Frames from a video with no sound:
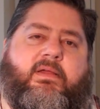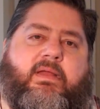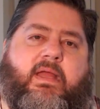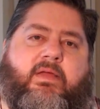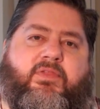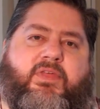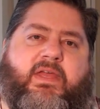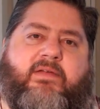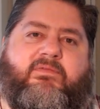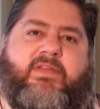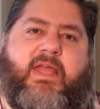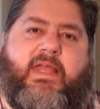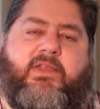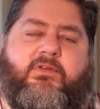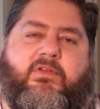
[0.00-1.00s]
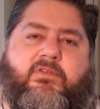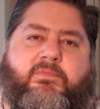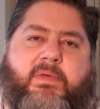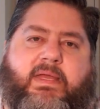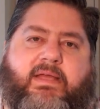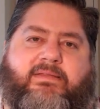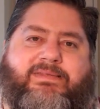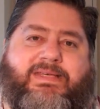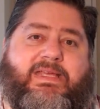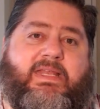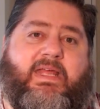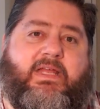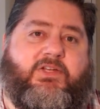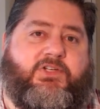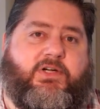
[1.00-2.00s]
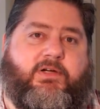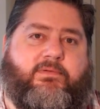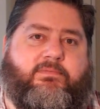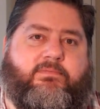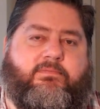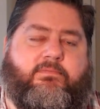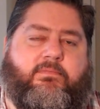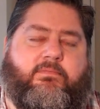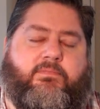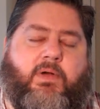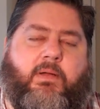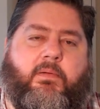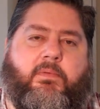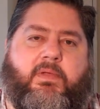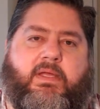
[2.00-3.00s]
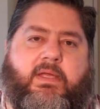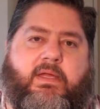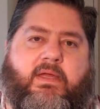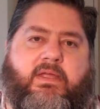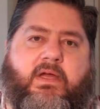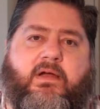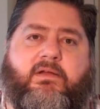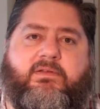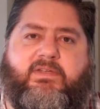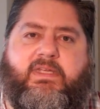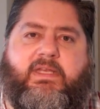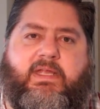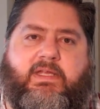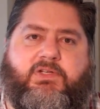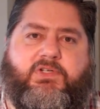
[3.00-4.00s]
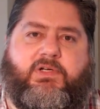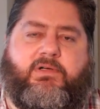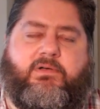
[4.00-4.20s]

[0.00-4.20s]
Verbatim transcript: and think of Daniel as being a teenager, probably a young teenager,